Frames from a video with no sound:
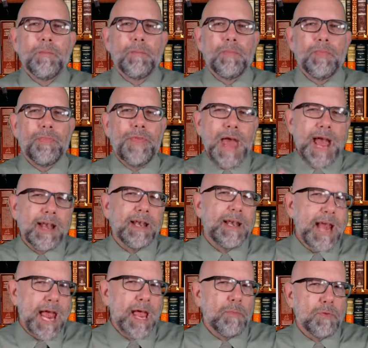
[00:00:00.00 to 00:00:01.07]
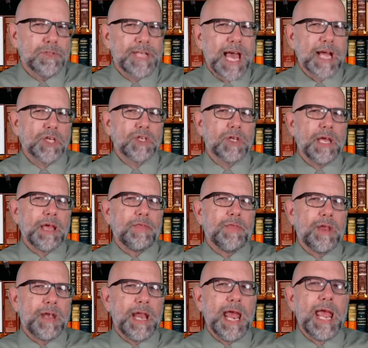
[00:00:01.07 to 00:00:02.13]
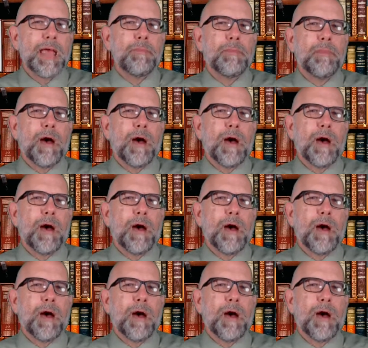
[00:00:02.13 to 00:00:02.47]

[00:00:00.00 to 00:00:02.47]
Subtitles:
That name was actually the name